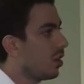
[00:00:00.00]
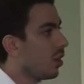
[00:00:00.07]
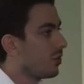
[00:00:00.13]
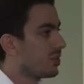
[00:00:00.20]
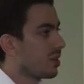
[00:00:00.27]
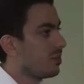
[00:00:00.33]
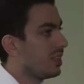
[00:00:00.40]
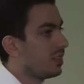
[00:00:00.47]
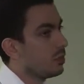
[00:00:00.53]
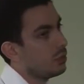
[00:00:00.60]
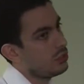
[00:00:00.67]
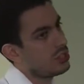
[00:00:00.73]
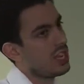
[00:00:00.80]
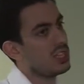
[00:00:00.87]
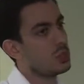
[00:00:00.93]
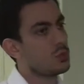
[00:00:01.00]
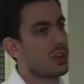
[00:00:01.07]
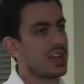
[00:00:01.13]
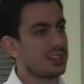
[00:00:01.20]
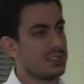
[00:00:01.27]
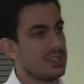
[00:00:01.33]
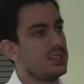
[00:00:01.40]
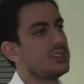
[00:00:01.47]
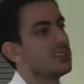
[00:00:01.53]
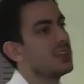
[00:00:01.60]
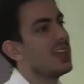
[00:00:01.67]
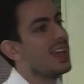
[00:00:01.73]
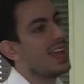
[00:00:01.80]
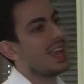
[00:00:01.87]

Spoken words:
of something that will change practice.